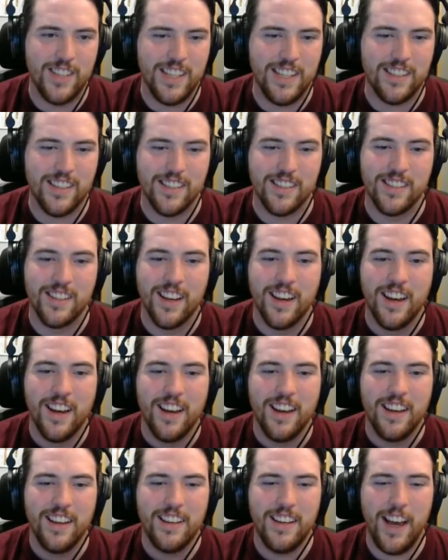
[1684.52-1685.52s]
Jesus.
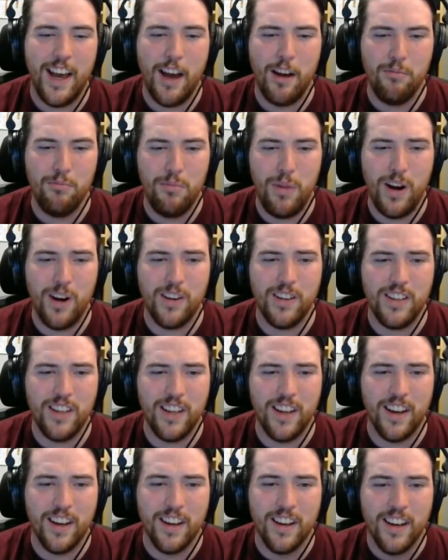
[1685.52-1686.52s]
Yeah,
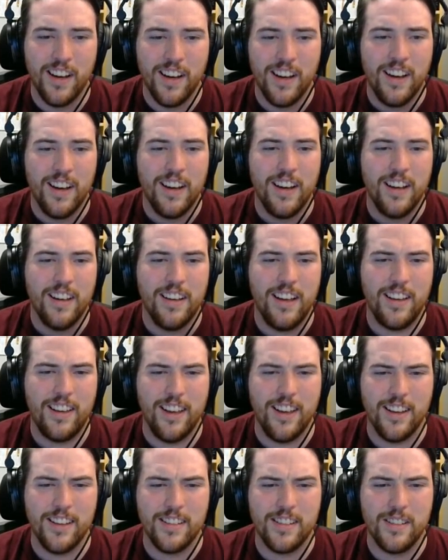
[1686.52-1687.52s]
Martha. That
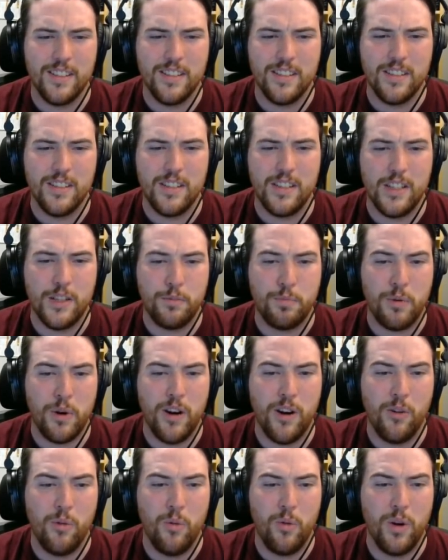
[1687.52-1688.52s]
thing
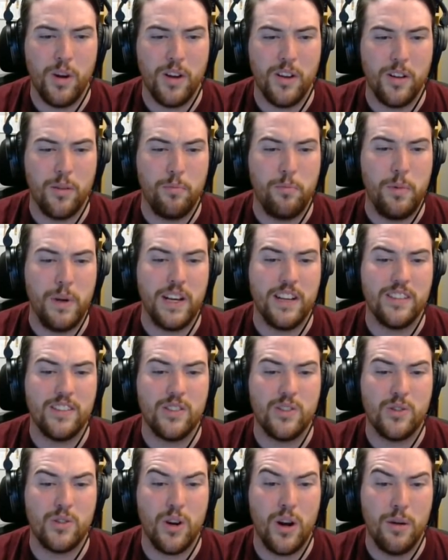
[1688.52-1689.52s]
sprung one of the
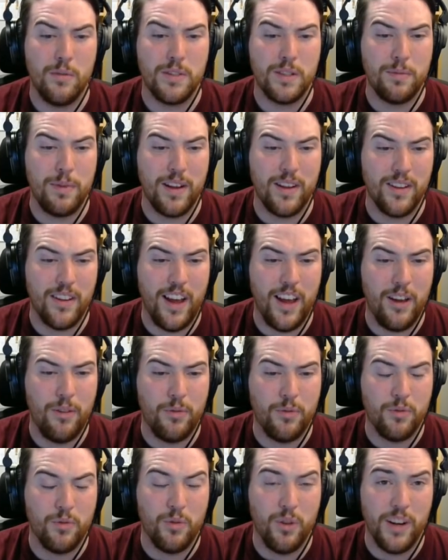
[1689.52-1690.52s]
biggest traumas of my life.